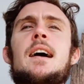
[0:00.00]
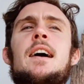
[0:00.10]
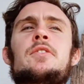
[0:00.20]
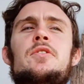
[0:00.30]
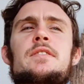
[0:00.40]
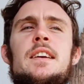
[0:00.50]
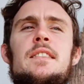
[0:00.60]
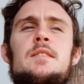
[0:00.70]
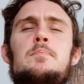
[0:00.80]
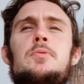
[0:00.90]
And you just get
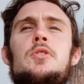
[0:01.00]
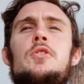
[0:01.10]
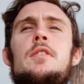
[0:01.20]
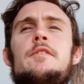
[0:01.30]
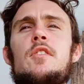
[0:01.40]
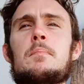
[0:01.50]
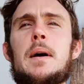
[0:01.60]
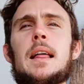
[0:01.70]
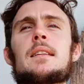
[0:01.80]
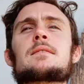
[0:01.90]
this beautiful
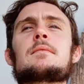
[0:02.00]
balance